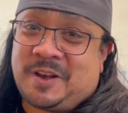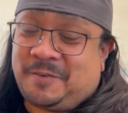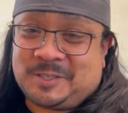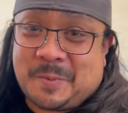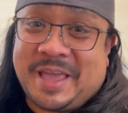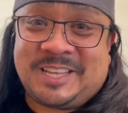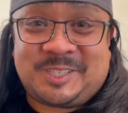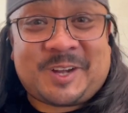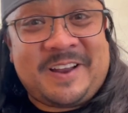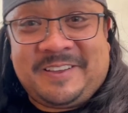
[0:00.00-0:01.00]
It feels
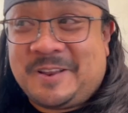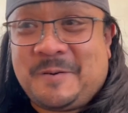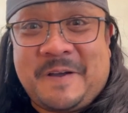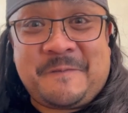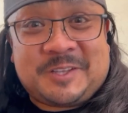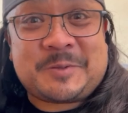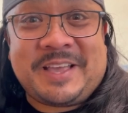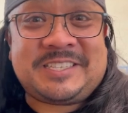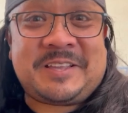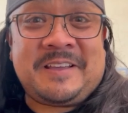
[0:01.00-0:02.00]
amazing, you know, it feels
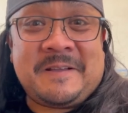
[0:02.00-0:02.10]
amazing